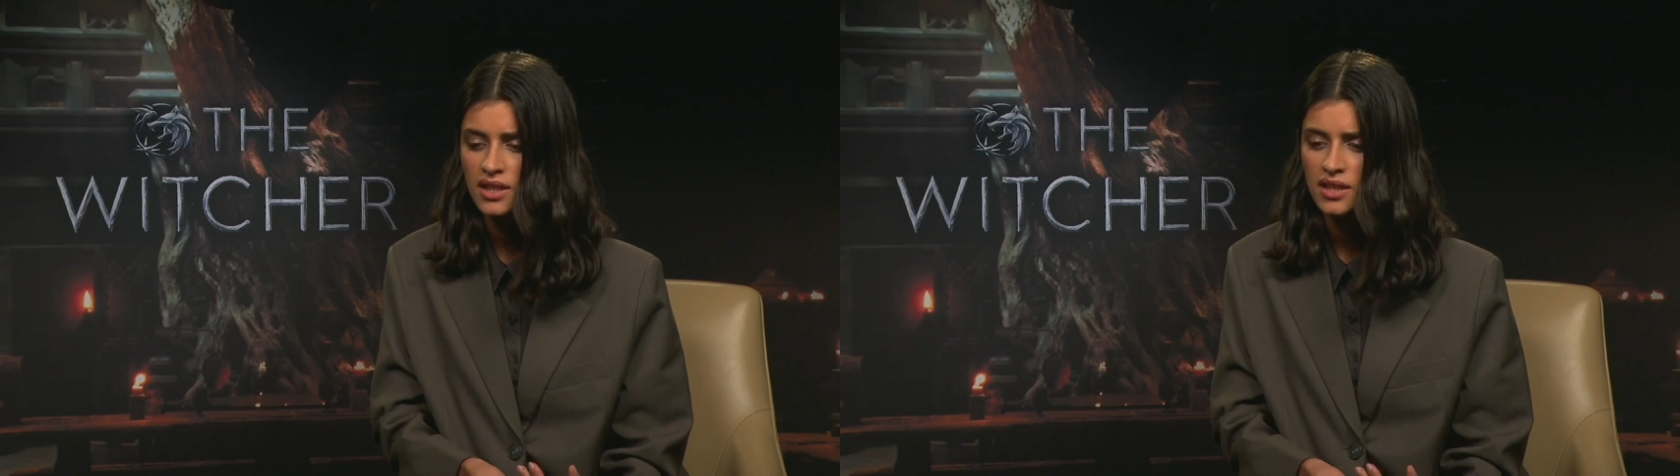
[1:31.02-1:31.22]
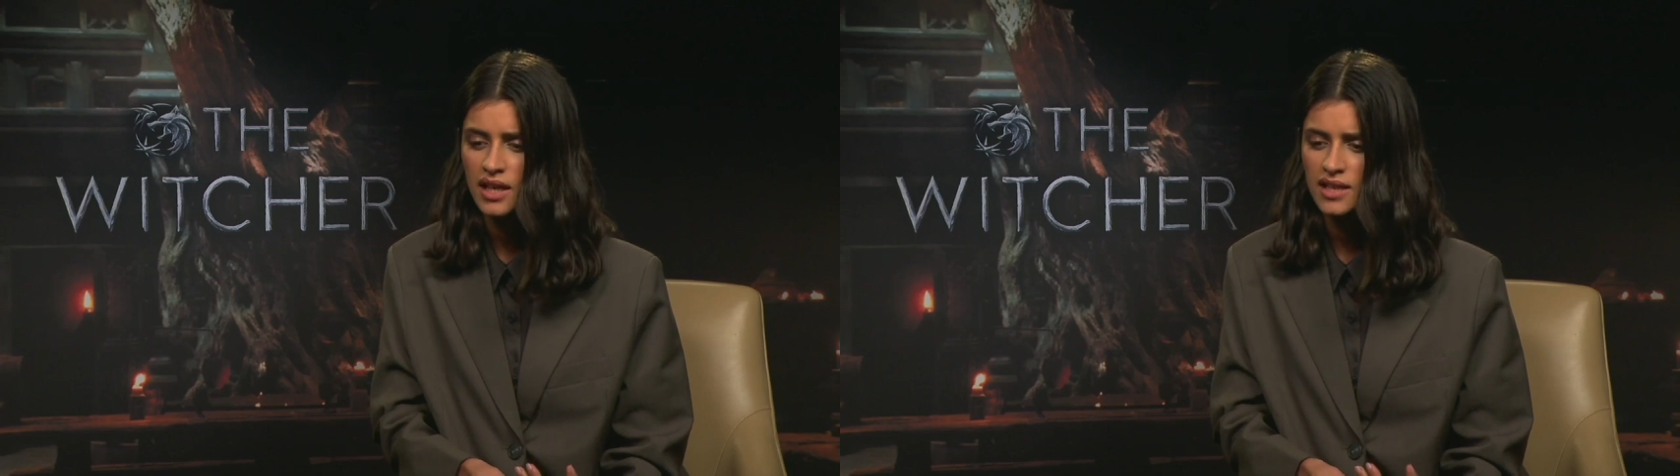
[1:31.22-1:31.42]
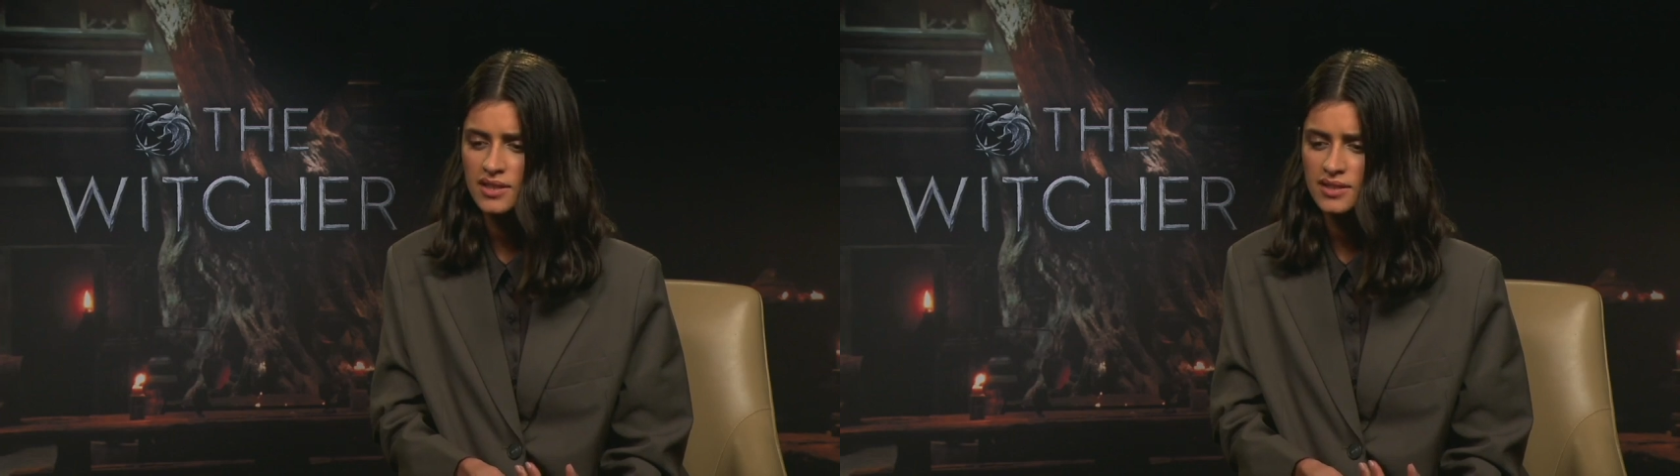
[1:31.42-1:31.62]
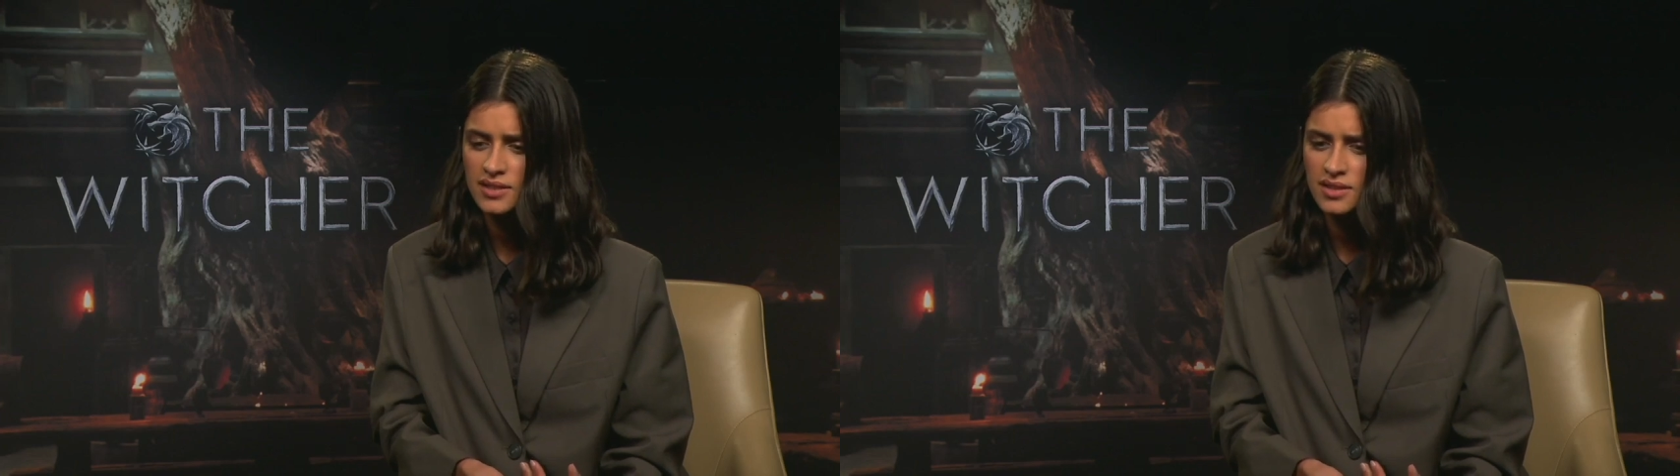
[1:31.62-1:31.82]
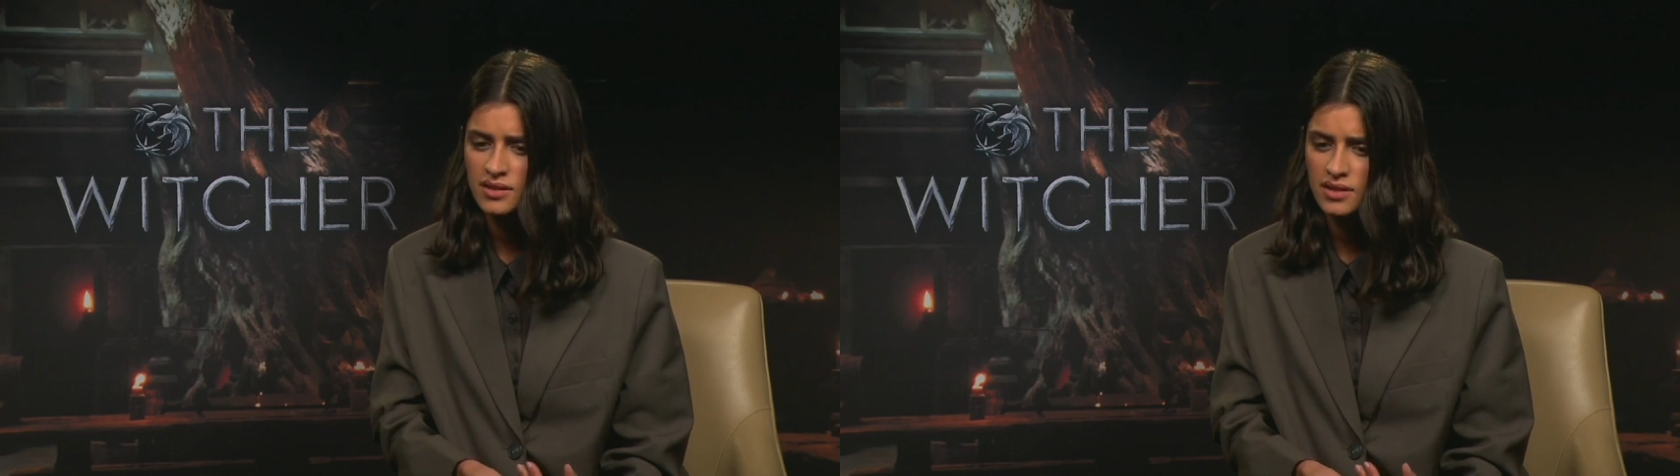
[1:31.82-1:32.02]
And
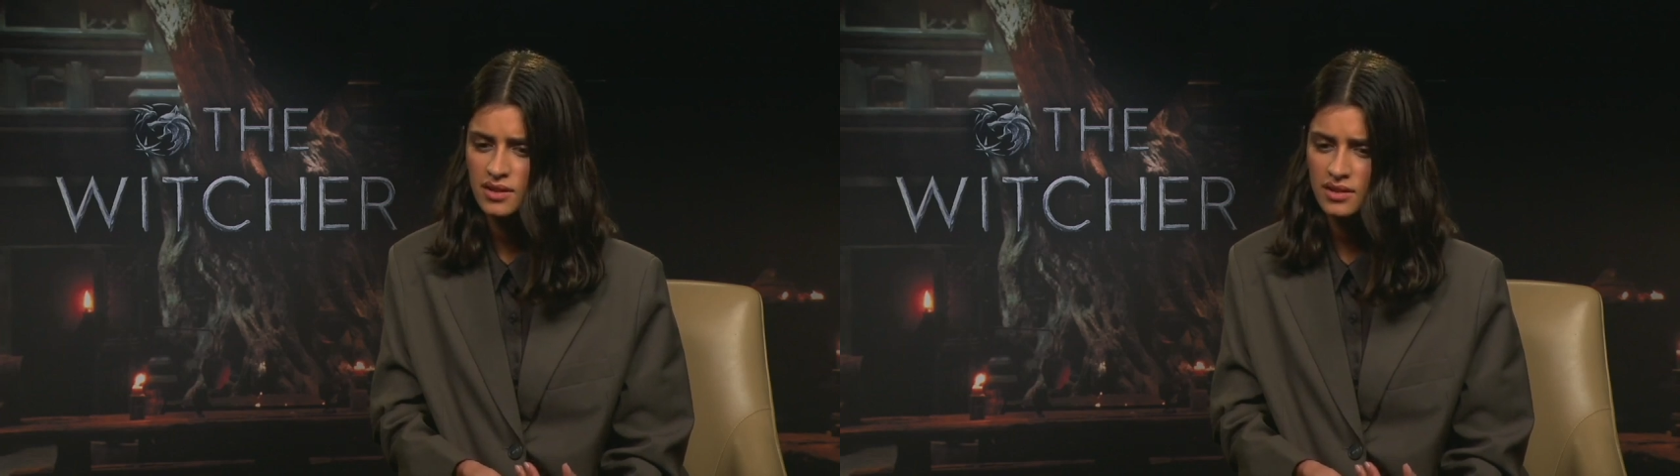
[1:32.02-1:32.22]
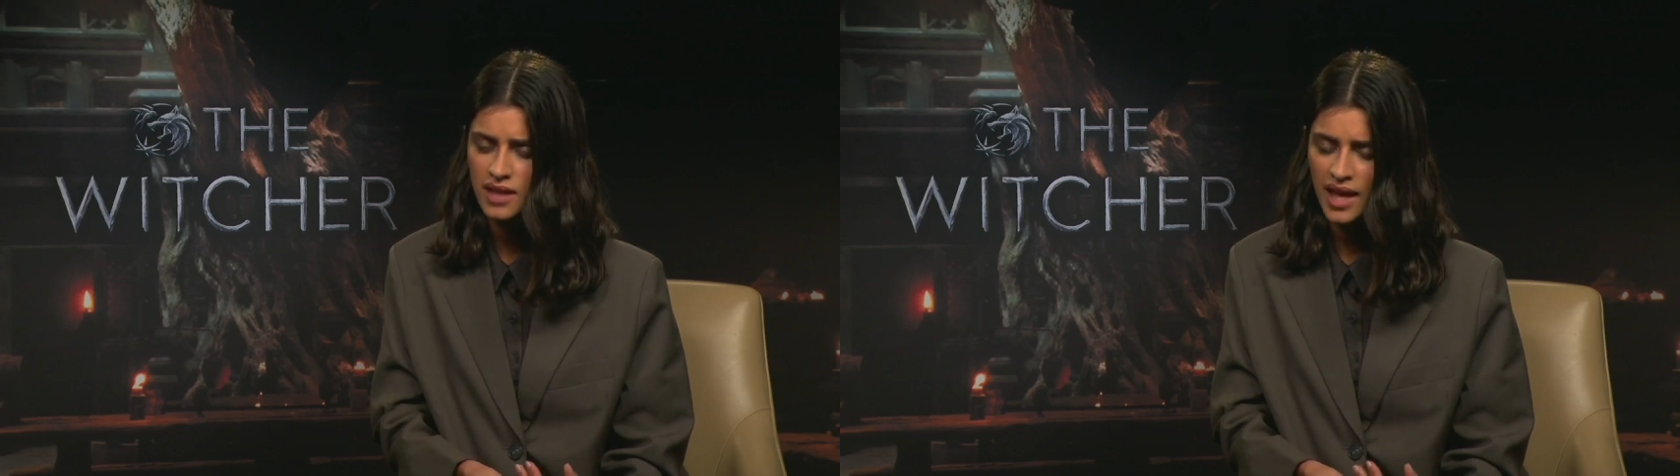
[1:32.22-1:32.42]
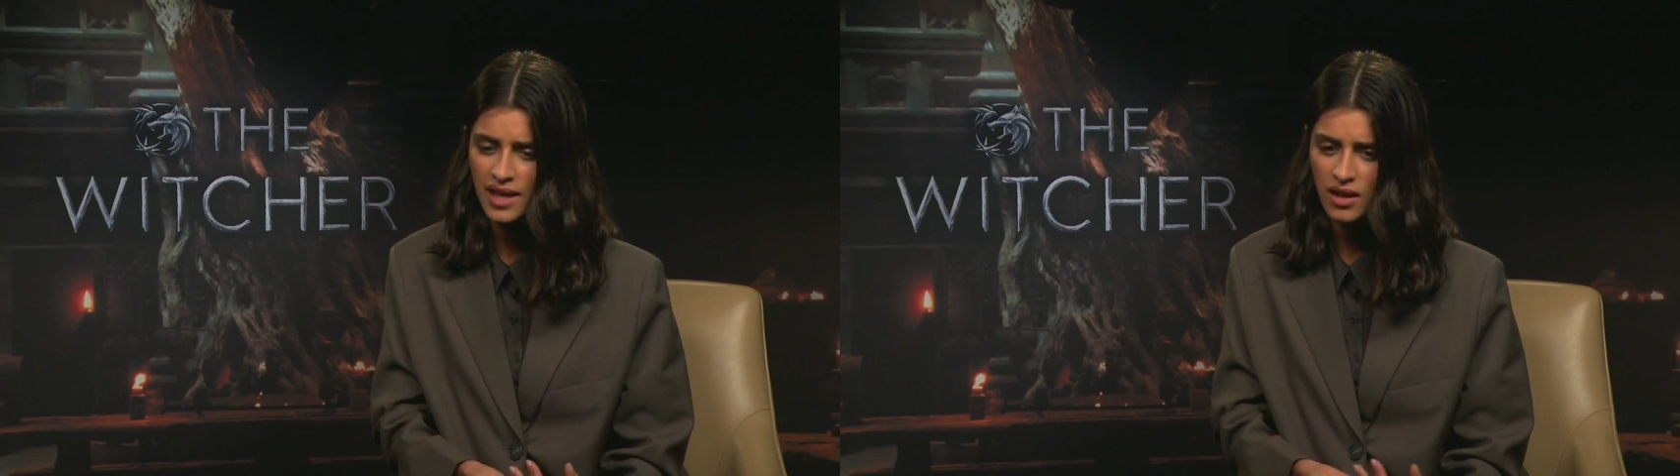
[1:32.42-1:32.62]
they